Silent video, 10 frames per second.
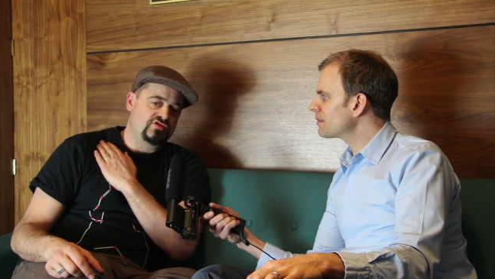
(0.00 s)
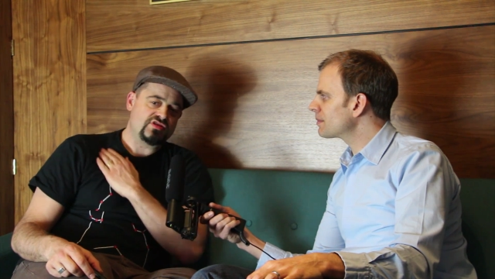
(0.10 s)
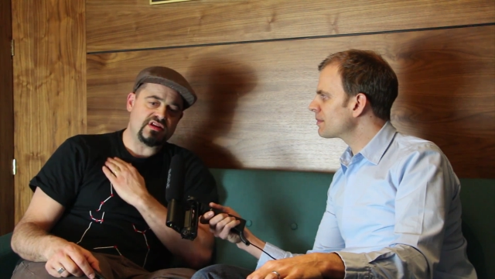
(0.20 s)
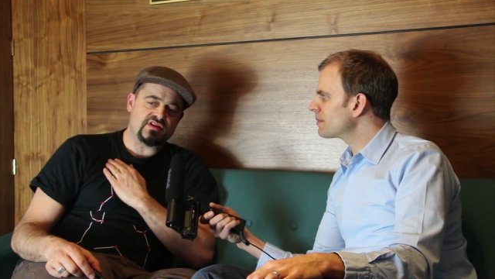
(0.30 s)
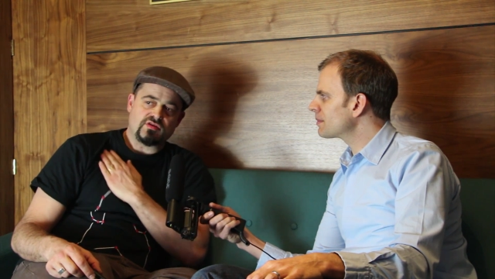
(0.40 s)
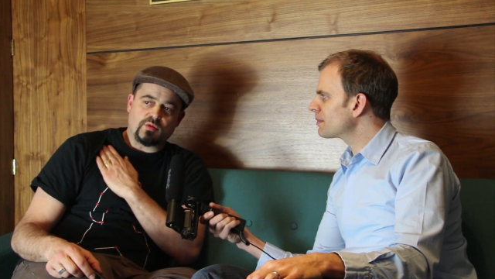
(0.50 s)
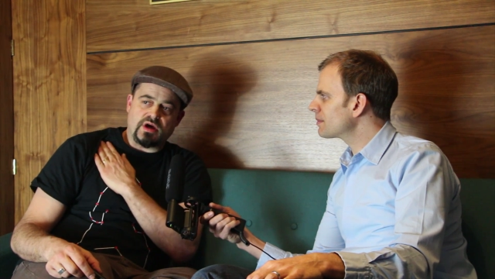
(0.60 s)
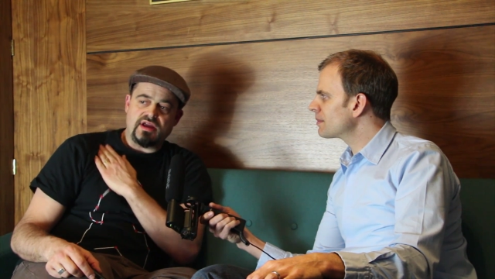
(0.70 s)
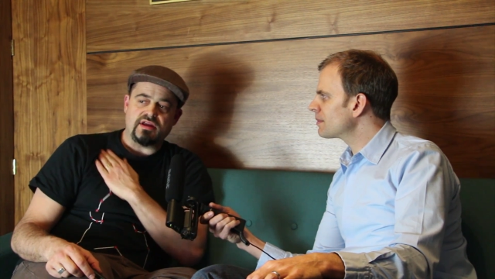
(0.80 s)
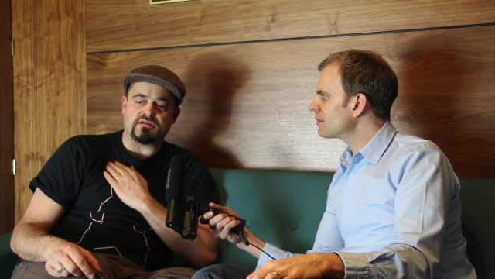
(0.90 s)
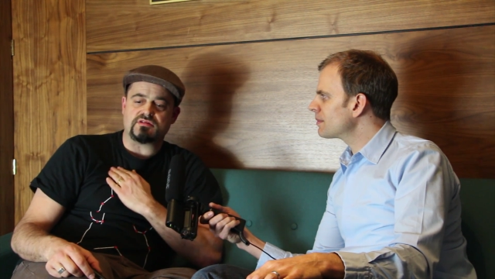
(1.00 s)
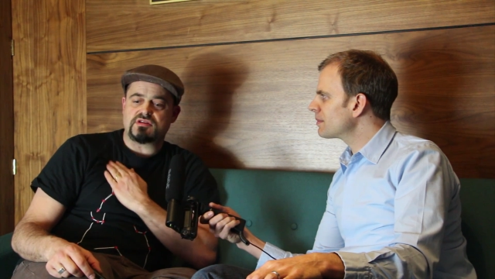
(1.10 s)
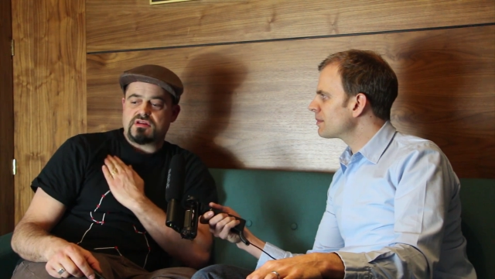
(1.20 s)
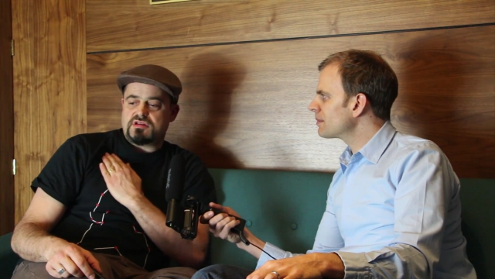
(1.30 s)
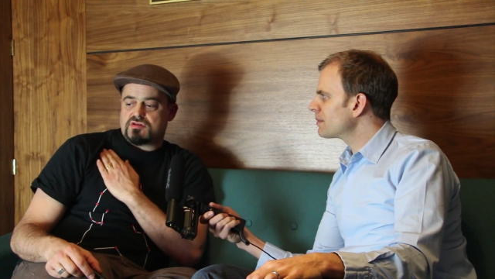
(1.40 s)
Speaker 1: Do it in your way, do
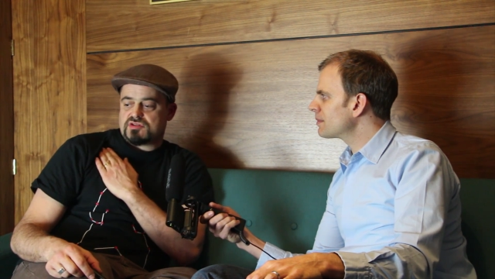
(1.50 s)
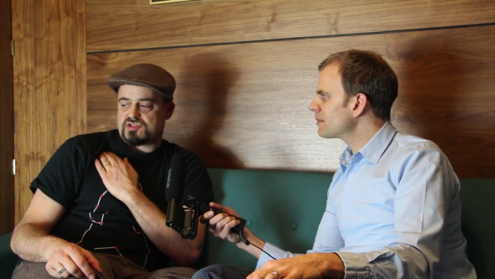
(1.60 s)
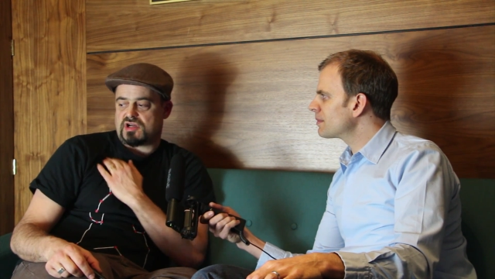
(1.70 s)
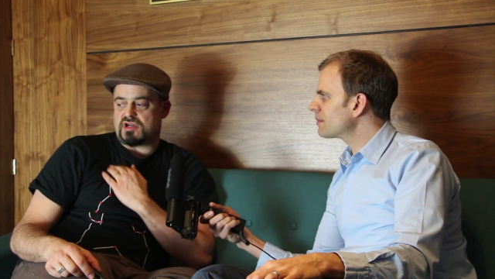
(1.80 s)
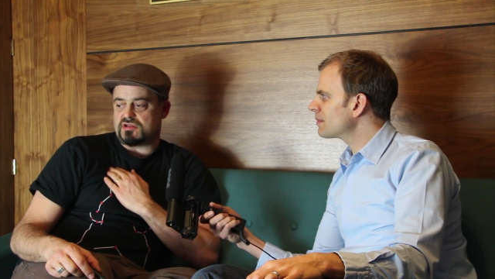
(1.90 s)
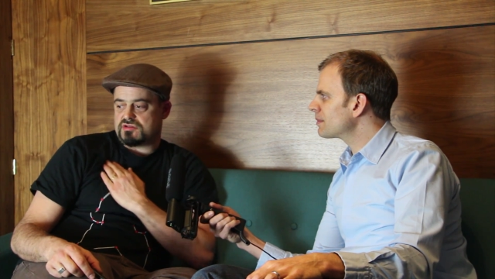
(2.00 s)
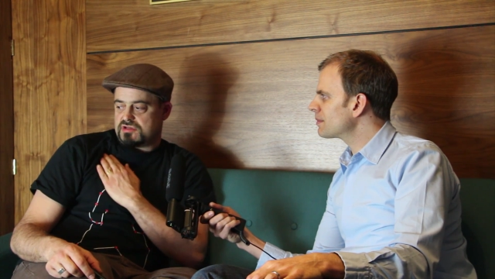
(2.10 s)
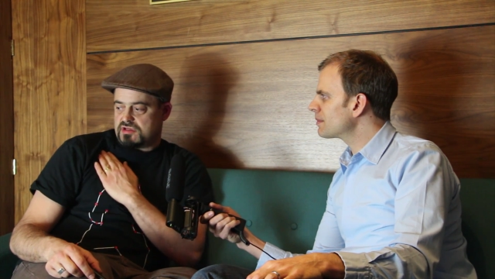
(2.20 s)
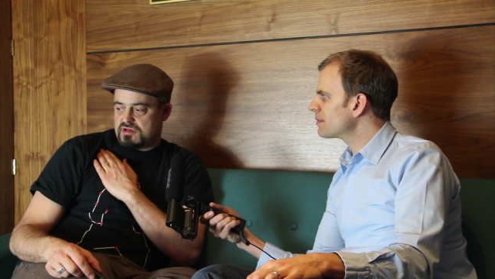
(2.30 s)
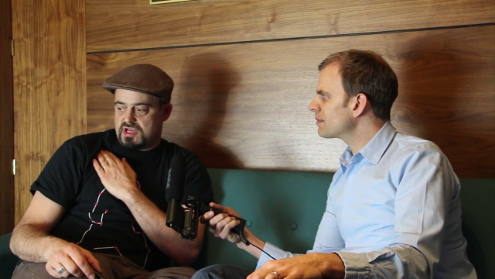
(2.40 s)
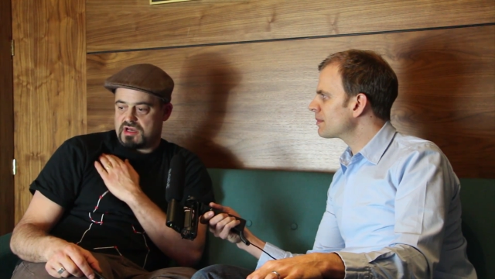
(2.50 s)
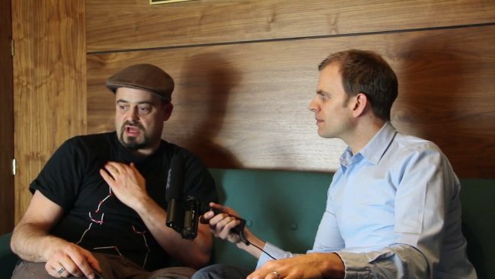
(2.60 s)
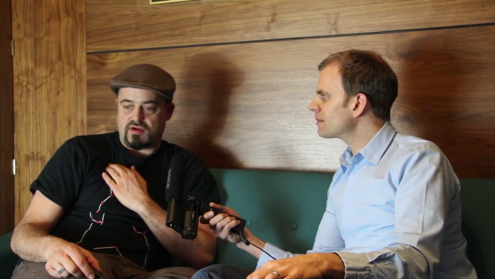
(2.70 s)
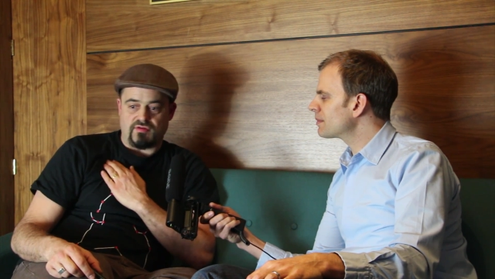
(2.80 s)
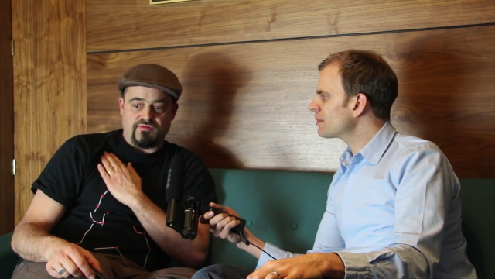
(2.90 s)
it in your style, do it in
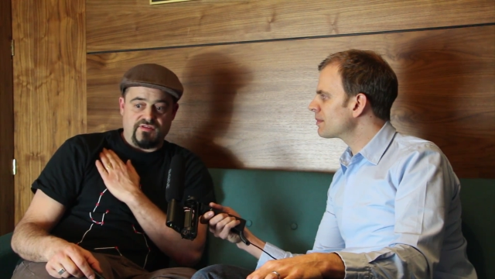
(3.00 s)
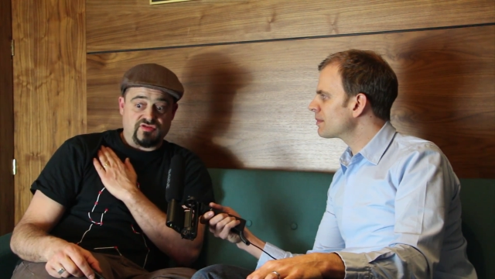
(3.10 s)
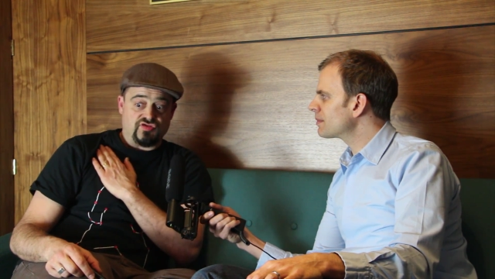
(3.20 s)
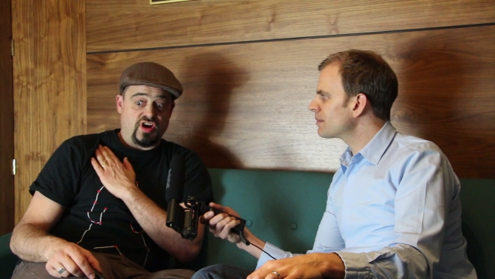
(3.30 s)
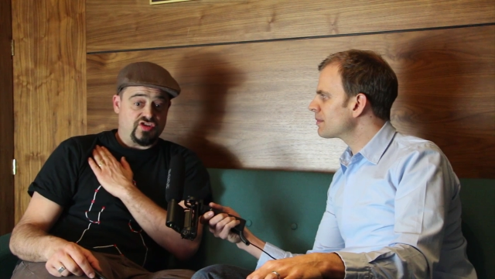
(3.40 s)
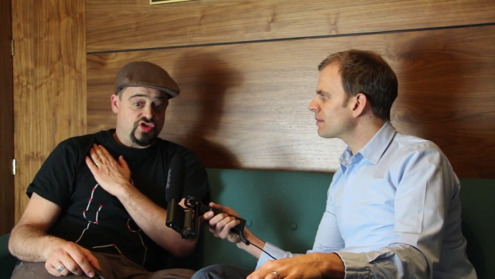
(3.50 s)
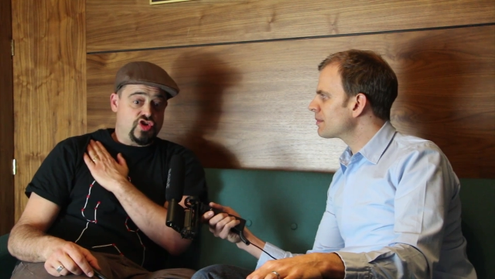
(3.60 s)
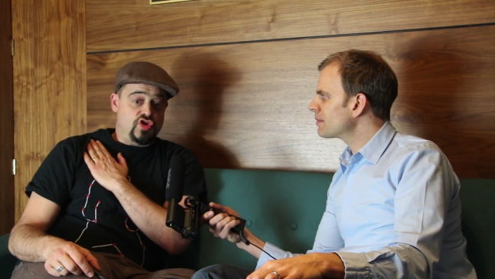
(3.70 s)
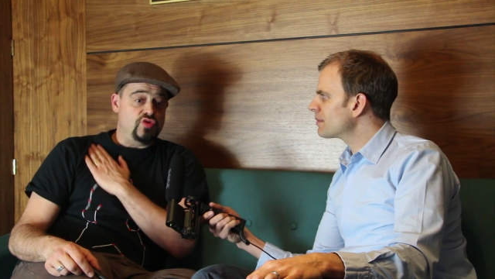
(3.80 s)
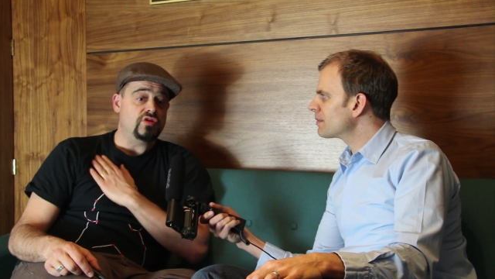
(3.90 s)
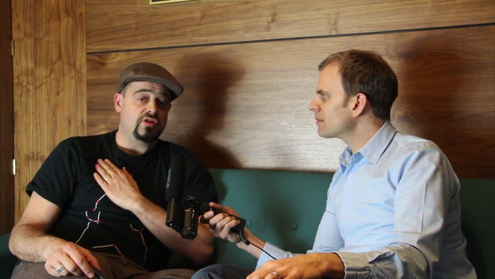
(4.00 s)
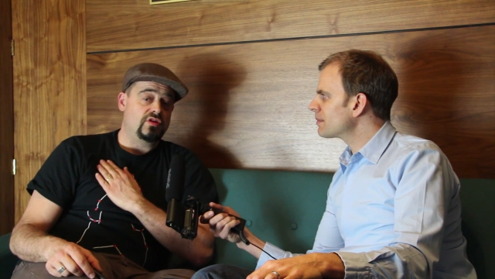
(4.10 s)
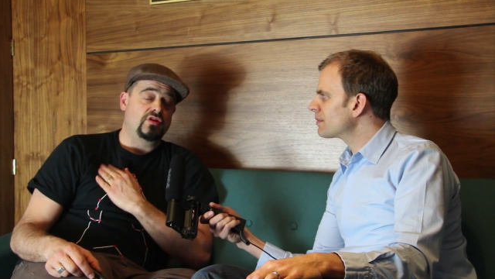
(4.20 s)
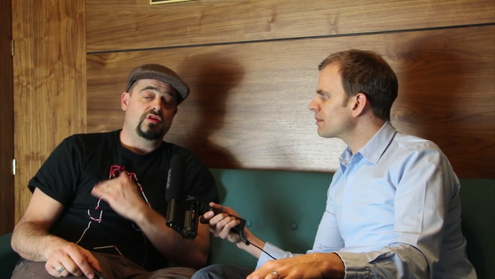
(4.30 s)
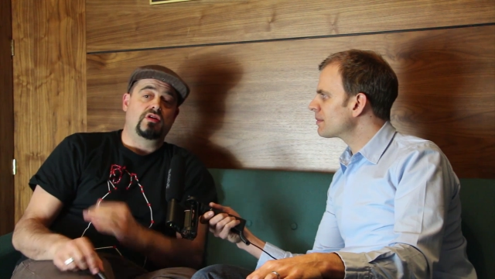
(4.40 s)
how it feels right to you,
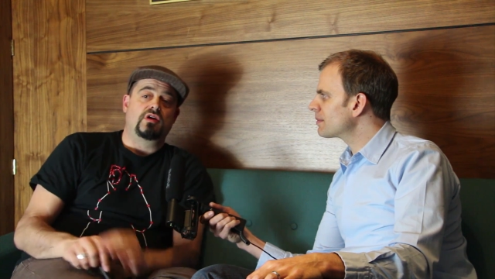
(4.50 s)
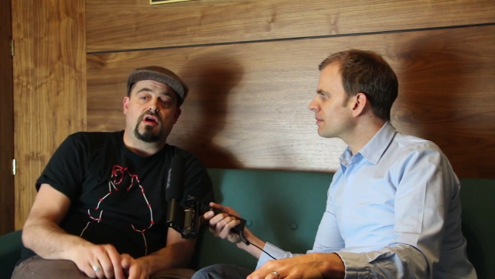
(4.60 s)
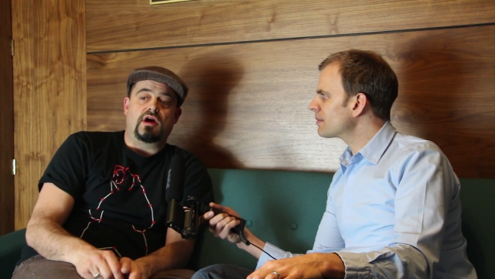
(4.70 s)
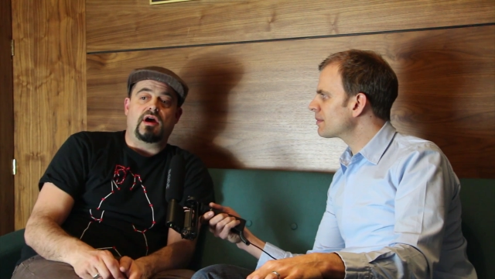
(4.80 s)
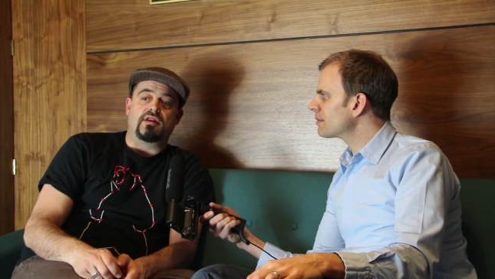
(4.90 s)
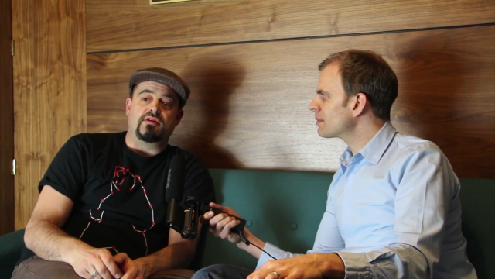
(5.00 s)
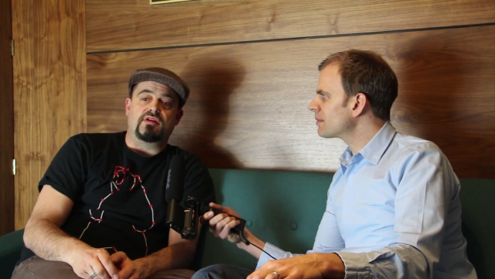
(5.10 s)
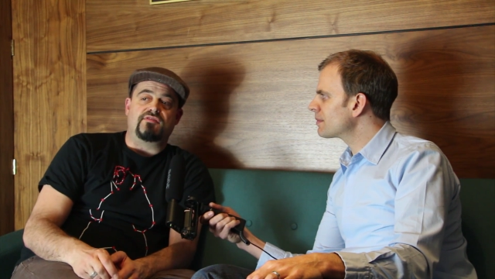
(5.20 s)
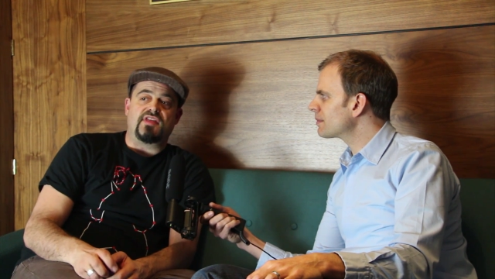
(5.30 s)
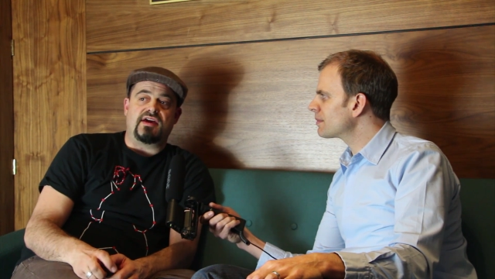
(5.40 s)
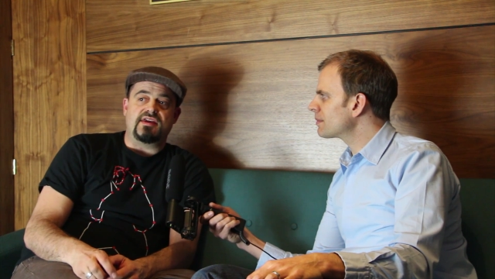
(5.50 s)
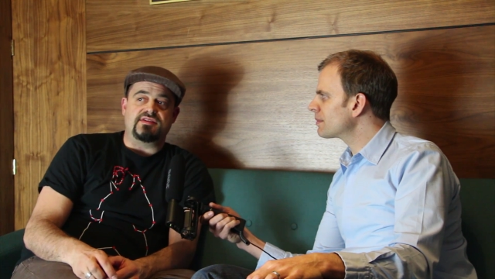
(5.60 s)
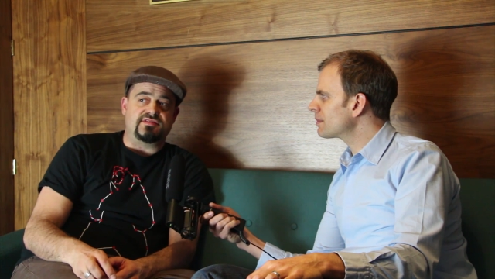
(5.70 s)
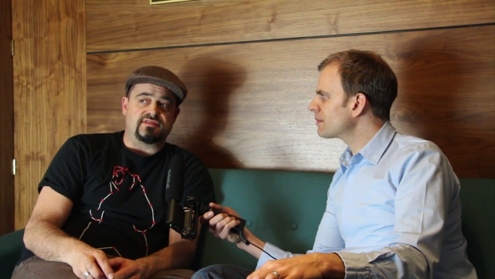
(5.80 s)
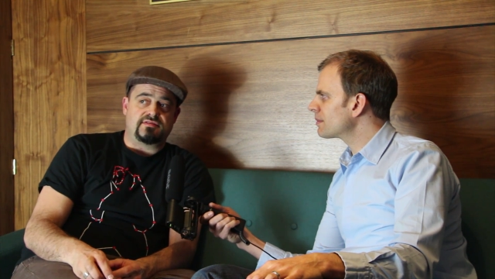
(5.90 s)
and if that
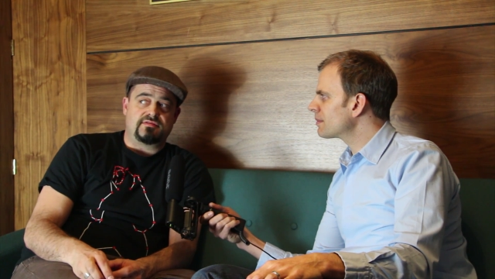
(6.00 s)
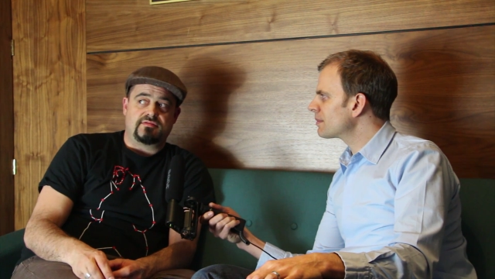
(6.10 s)
is